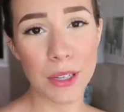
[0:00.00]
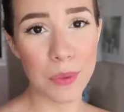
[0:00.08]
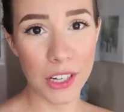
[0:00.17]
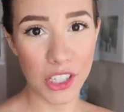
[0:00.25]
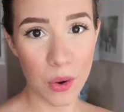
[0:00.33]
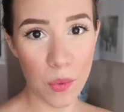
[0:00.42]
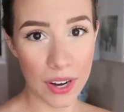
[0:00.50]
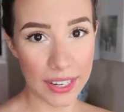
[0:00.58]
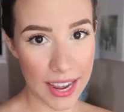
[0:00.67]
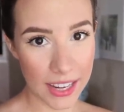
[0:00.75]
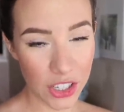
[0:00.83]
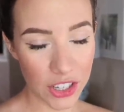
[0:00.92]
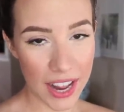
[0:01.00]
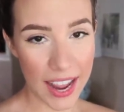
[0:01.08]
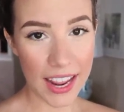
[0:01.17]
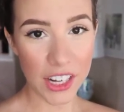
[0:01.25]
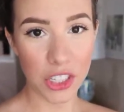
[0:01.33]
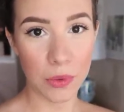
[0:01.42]
I was watching one
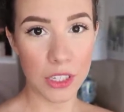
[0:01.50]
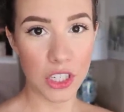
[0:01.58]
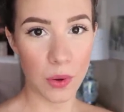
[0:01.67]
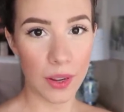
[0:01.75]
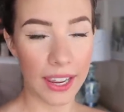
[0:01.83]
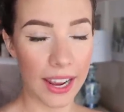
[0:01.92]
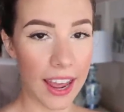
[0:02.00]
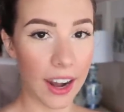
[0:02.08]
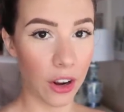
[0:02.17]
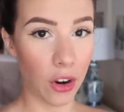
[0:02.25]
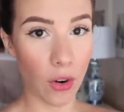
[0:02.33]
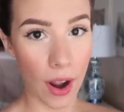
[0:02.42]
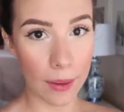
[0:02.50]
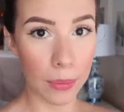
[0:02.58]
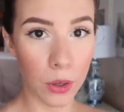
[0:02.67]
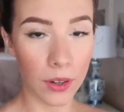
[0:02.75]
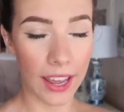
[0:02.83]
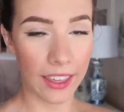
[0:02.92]
yesterday and she was doing like an
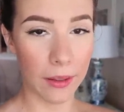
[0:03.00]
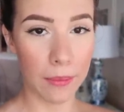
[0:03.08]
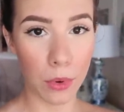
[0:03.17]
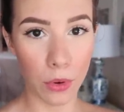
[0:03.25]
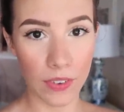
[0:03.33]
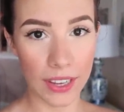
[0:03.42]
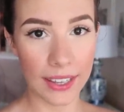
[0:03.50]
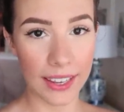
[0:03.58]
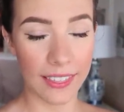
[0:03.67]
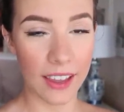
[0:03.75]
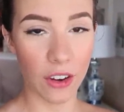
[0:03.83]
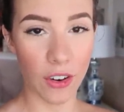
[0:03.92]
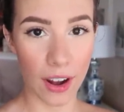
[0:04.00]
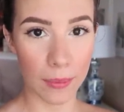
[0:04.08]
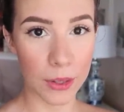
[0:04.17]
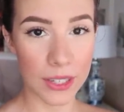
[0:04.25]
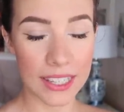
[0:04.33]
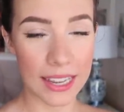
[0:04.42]
Incredible, like the movie, like the
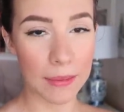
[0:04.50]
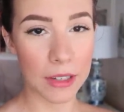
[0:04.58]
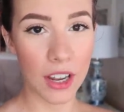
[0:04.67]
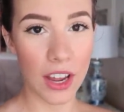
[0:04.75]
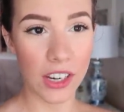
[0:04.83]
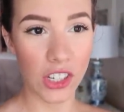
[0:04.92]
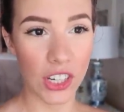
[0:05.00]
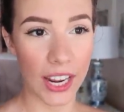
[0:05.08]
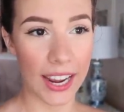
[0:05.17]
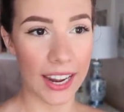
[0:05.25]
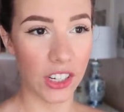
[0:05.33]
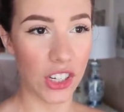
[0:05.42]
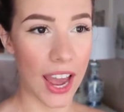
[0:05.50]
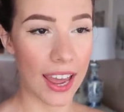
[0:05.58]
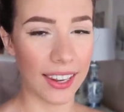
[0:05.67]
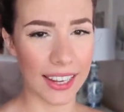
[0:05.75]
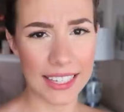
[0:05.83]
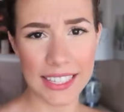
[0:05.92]
Incredibles themed lunch. And she
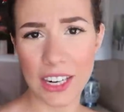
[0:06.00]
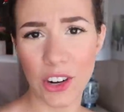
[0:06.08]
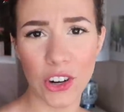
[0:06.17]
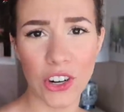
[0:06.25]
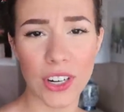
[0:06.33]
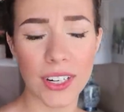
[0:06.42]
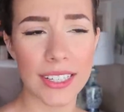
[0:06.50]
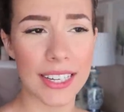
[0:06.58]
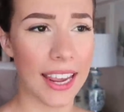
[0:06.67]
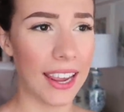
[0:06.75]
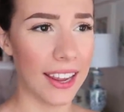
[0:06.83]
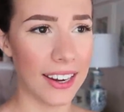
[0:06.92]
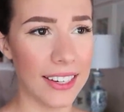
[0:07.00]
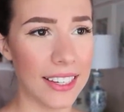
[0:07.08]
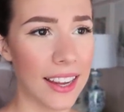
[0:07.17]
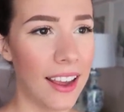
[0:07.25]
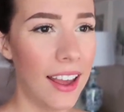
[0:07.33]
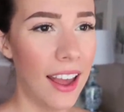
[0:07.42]
had like stickers
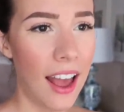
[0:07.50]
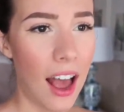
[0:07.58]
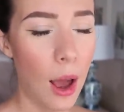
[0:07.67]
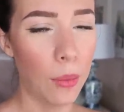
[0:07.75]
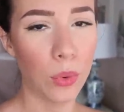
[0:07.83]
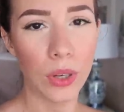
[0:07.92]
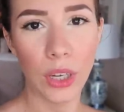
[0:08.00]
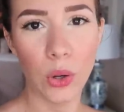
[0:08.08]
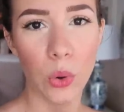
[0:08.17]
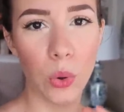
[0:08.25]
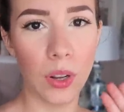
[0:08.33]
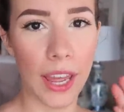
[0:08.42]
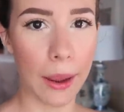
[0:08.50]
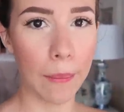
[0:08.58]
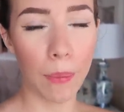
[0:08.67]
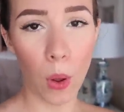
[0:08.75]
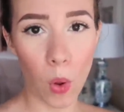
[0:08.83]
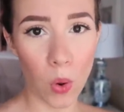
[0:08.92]
and um, really cool
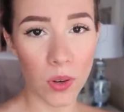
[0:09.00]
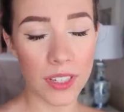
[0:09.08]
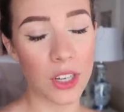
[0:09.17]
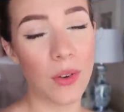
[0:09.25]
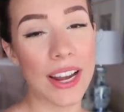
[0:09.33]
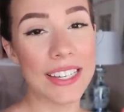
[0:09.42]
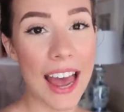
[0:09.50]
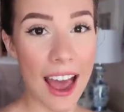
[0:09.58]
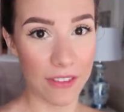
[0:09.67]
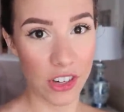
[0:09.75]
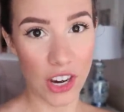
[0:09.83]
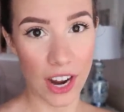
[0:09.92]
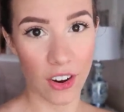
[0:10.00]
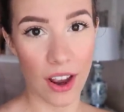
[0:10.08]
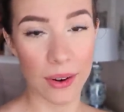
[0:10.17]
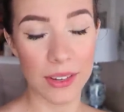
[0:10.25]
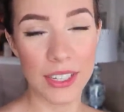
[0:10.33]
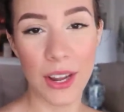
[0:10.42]
like bowls. You guys have to check her
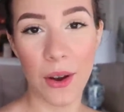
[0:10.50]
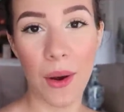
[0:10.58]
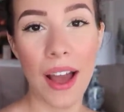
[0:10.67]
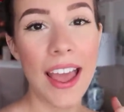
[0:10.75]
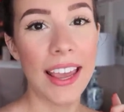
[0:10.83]
out. So